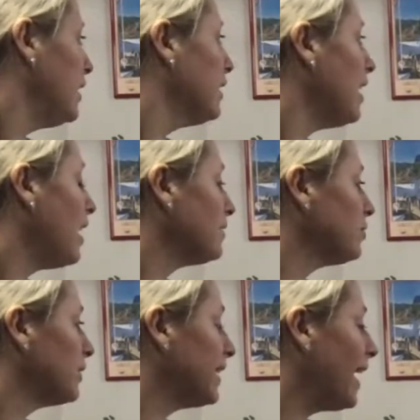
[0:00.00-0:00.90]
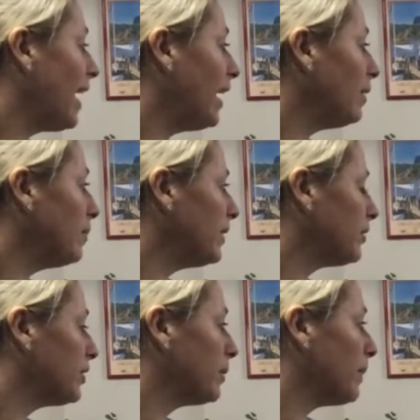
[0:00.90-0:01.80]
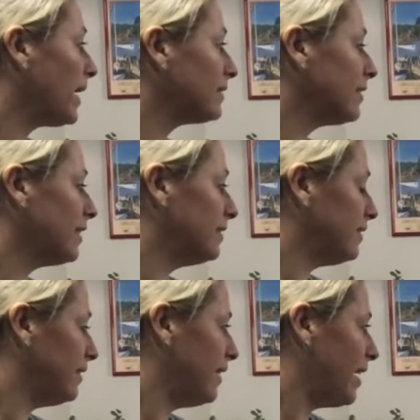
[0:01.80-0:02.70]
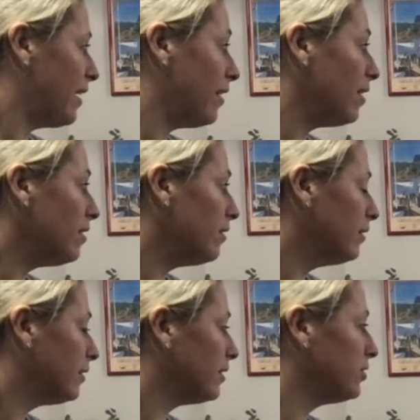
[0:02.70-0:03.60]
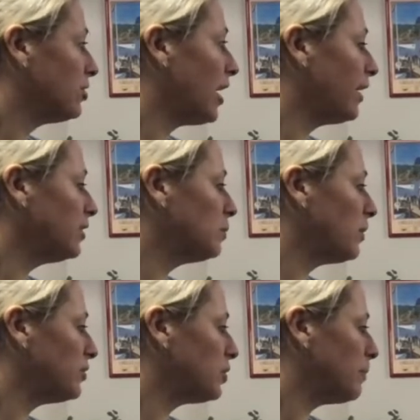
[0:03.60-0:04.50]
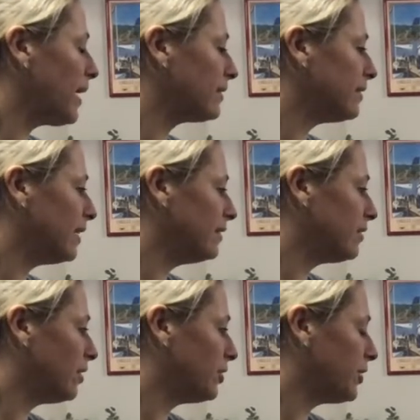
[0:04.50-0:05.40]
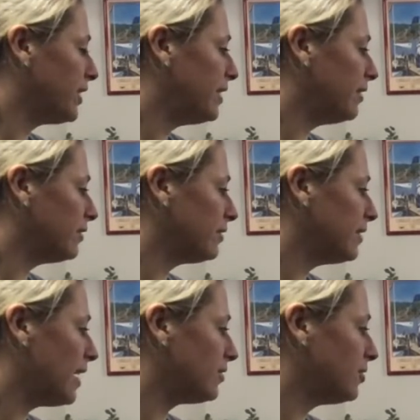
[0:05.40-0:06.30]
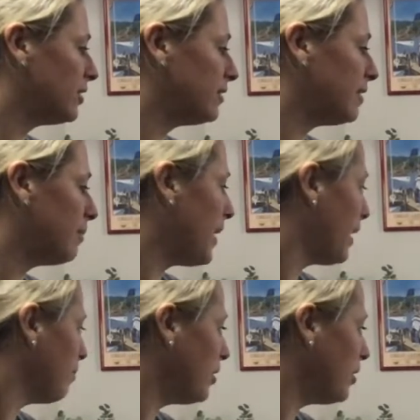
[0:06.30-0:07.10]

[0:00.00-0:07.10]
Yeah. So in caterpillar, your backside is in the air. In child's pose, your backside is on your heels. Yes, you can sit back.